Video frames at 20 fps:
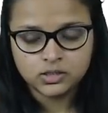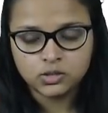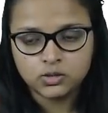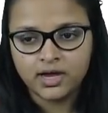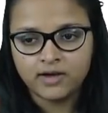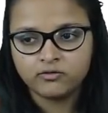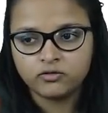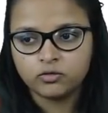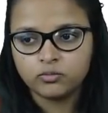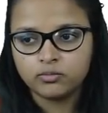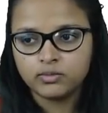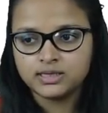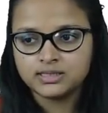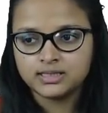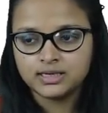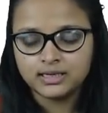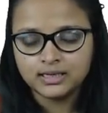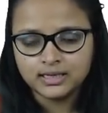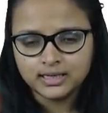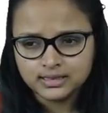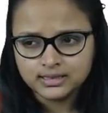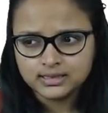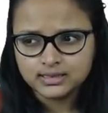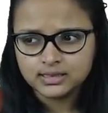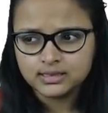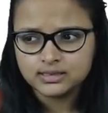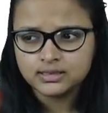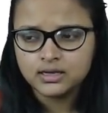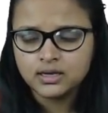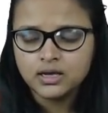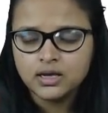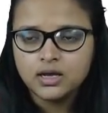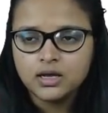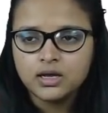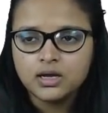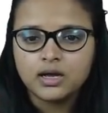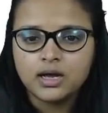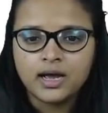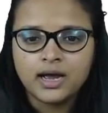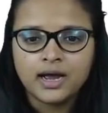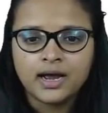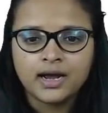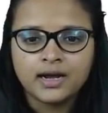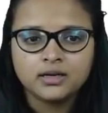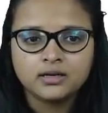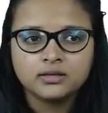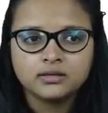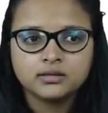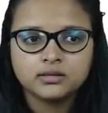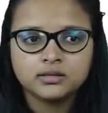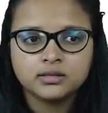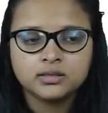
You have to make sentences and